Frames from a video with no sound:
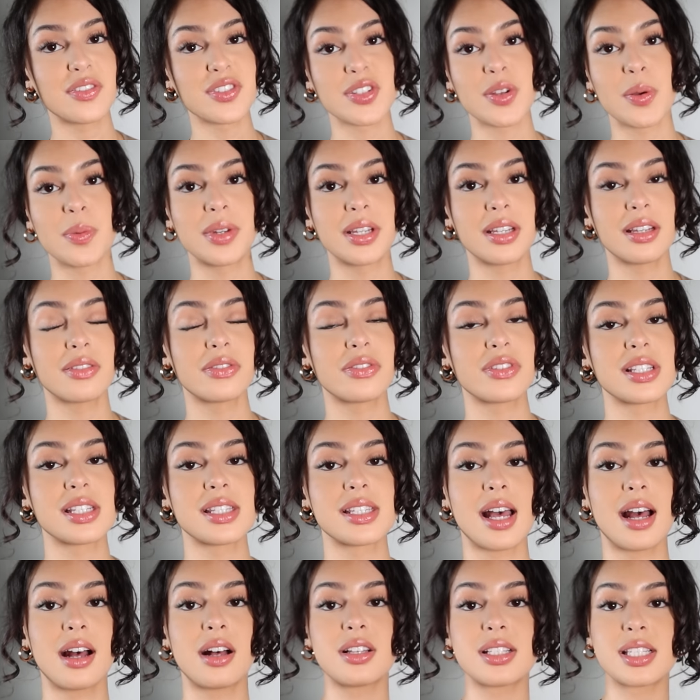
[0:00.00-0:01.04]
so many different
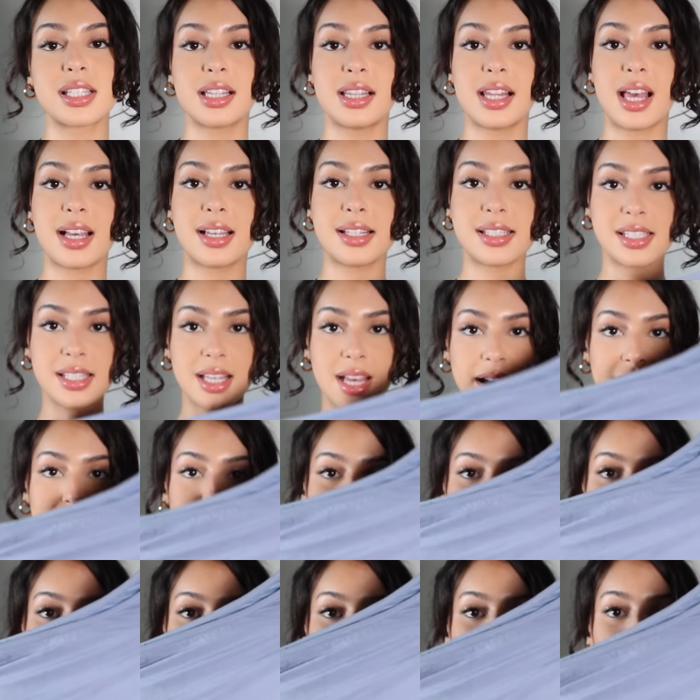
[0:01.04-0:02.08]
styles. Lastly I have
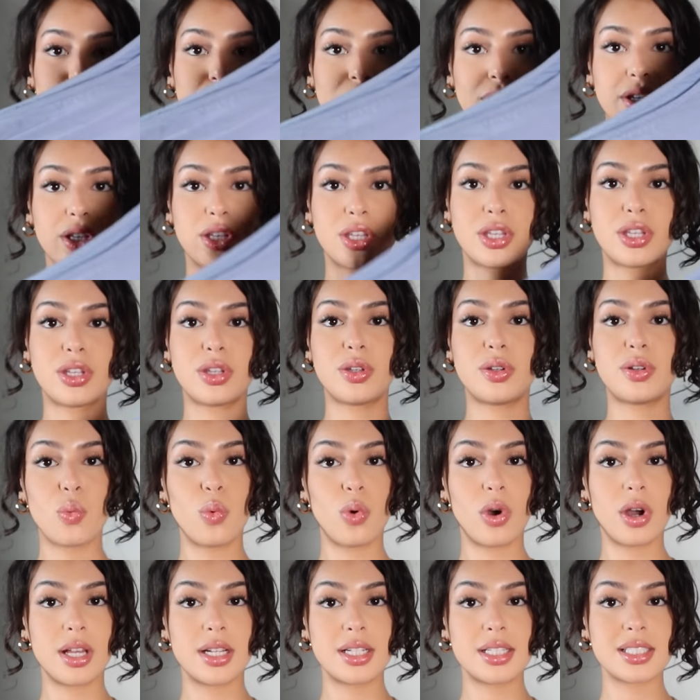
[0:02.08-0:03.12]
this super cute
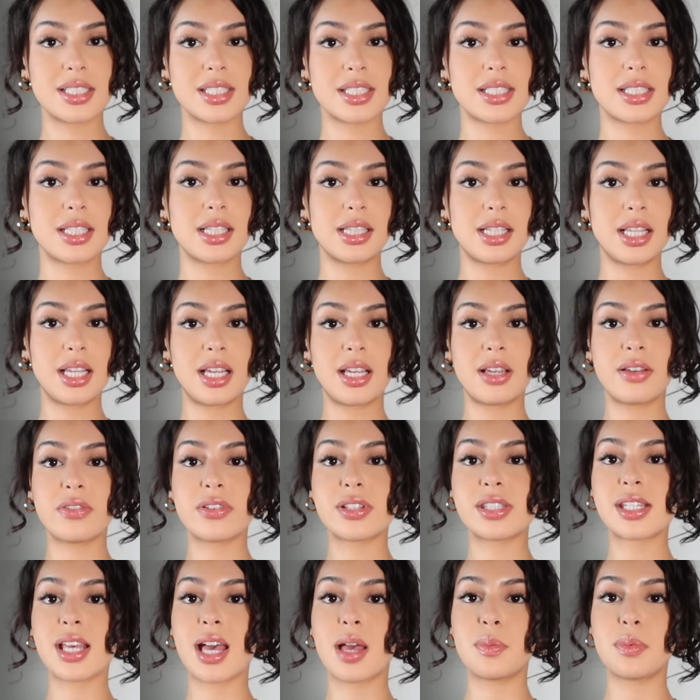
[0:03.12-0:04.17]
one
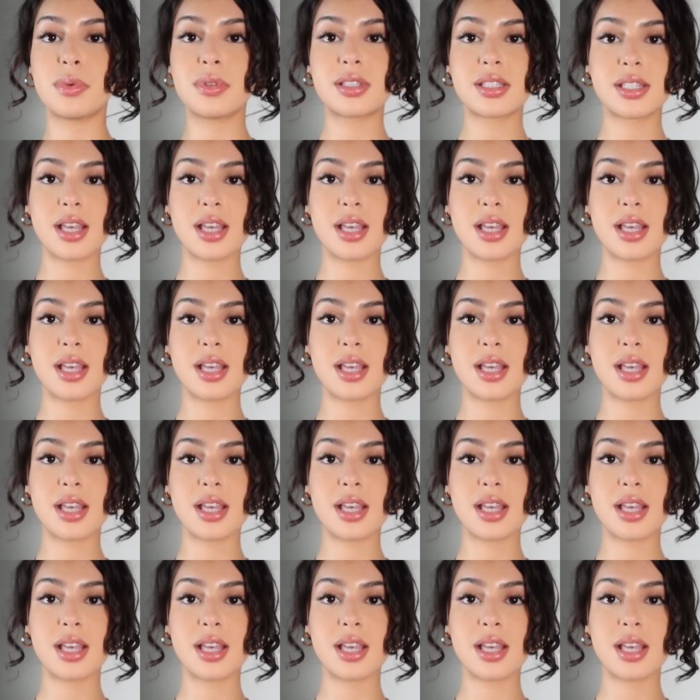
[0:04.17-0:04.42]
sleeve type of